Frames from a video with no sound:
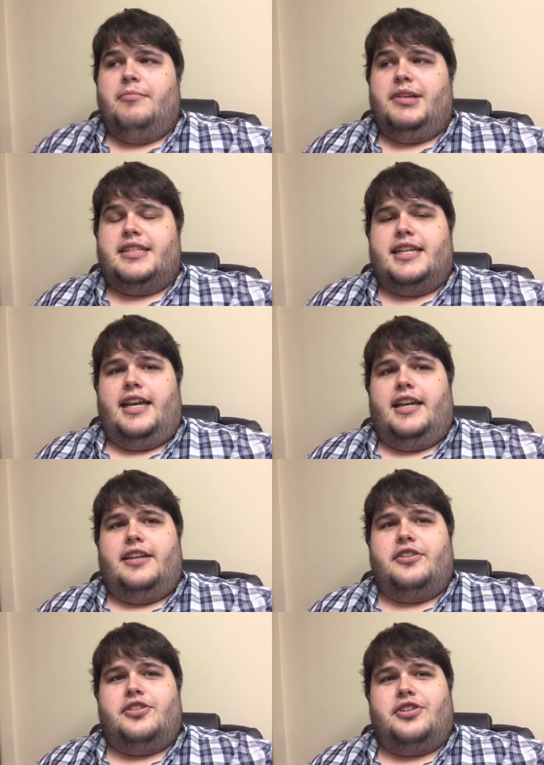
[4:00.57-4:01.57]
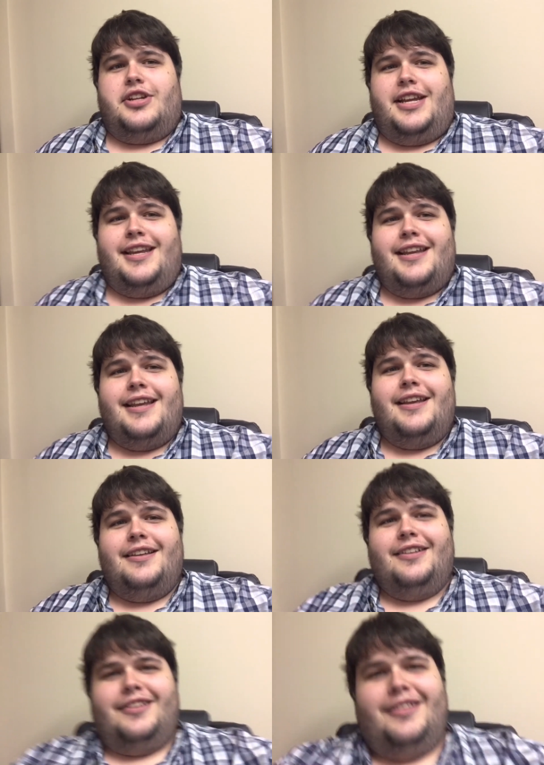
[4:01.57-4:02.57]
But she,
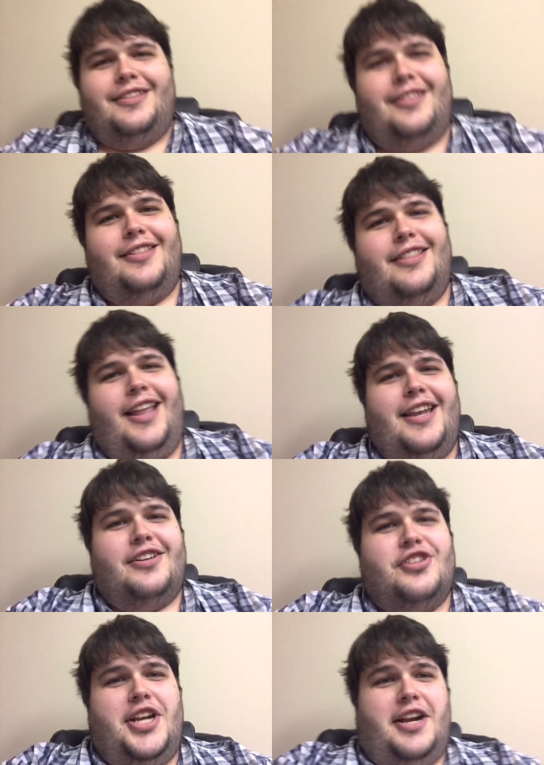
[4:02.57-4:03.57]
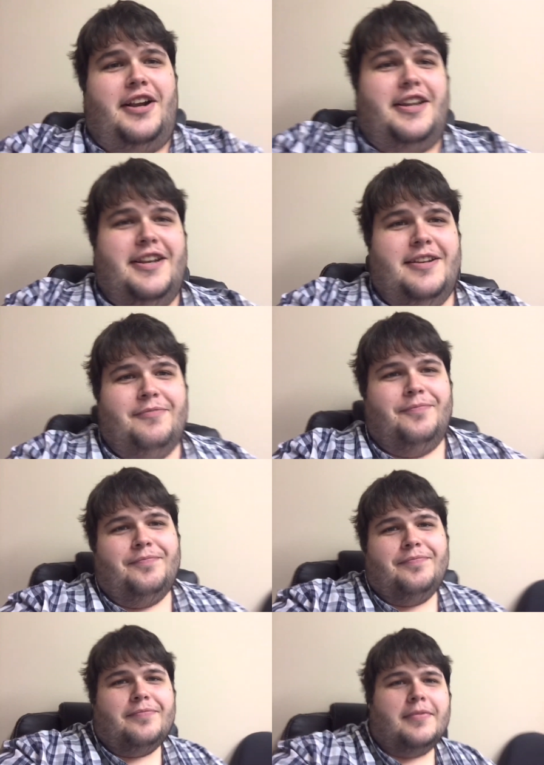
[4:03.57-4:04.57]
like Jared,
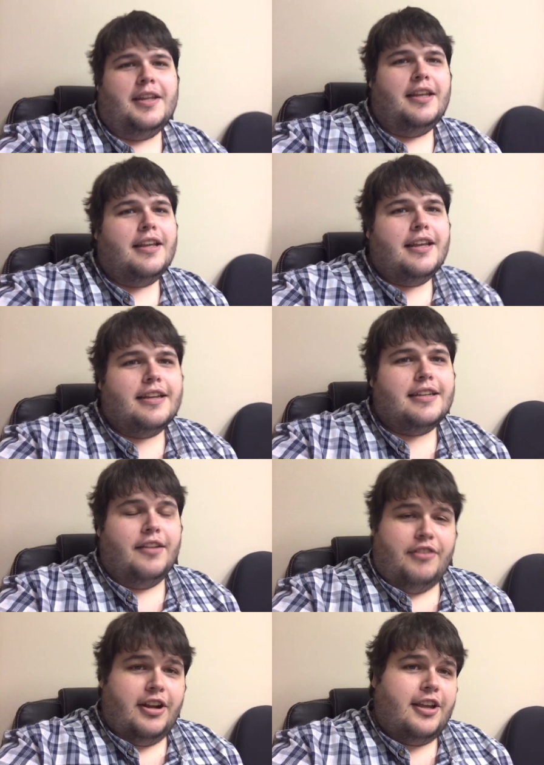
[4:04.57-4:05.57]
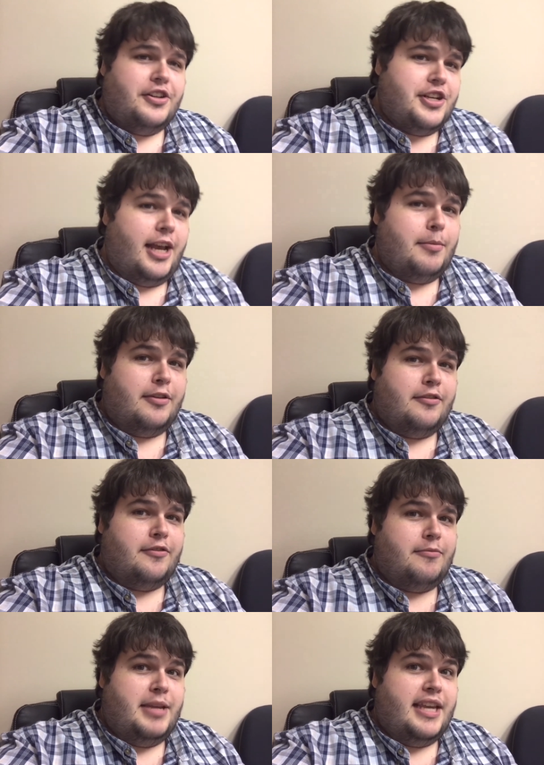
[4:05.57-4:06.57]
did a very good job
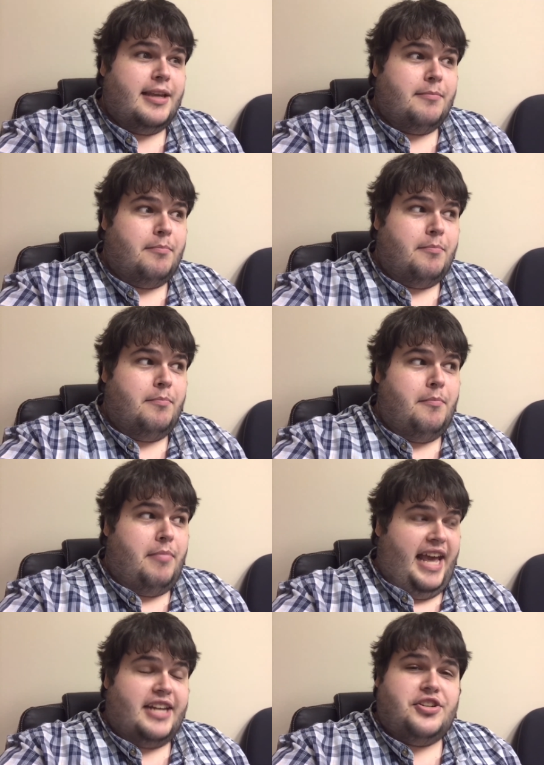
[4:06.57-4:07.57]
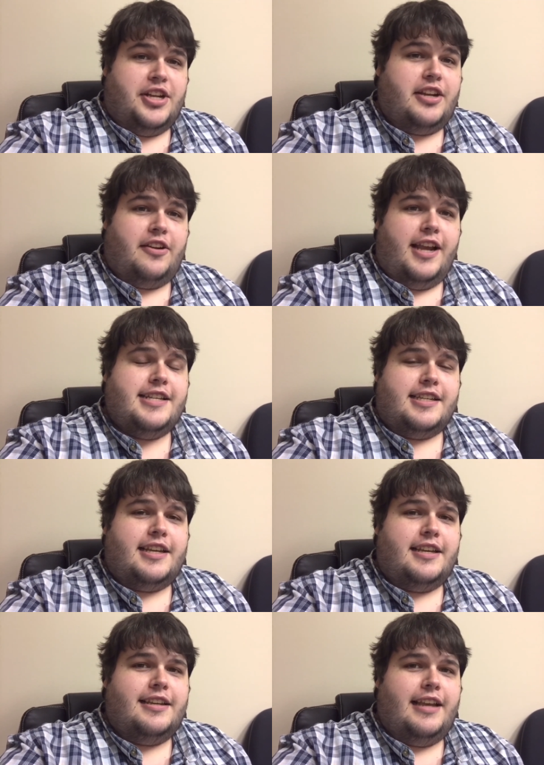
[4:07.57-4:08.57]
of being batshit
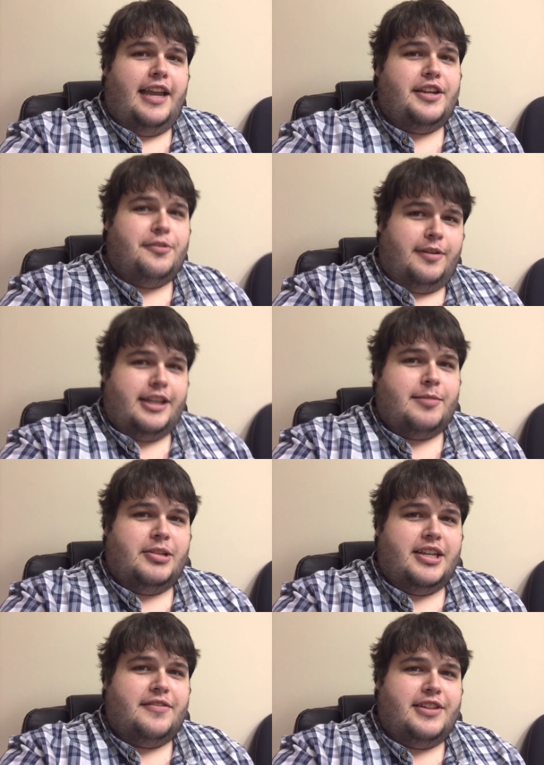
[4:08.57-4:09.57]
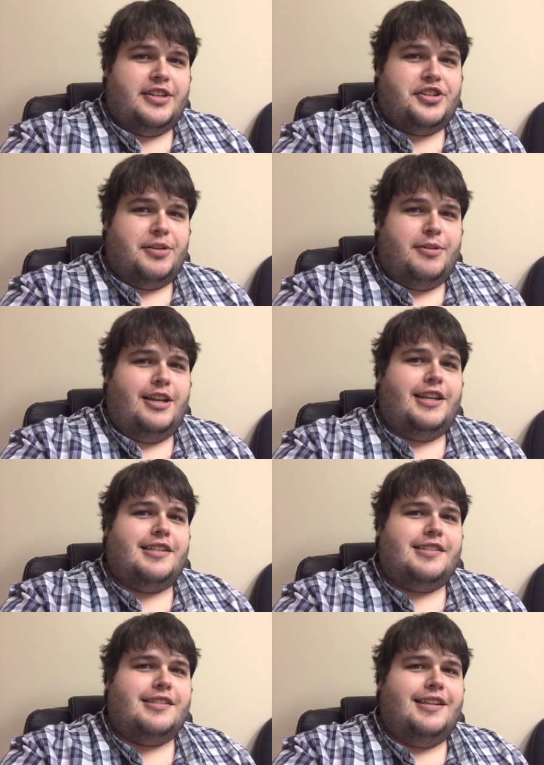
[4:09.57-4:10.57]
crazy, and you really believed that she
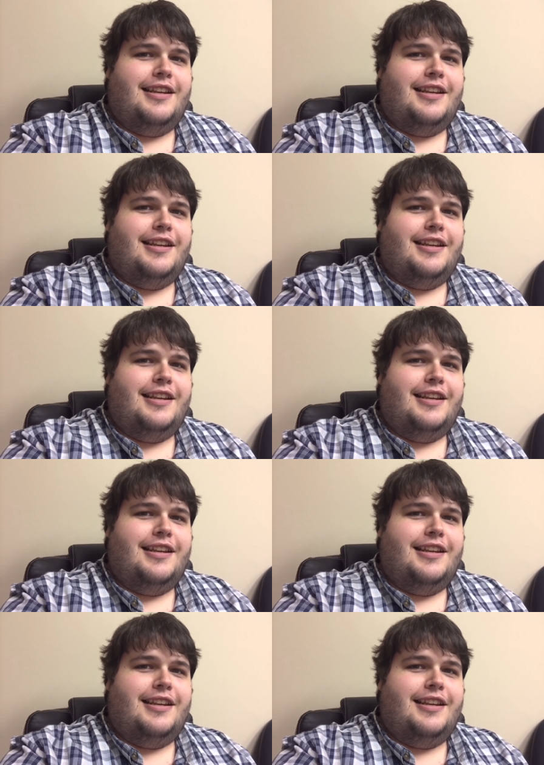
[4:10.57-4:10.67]
was.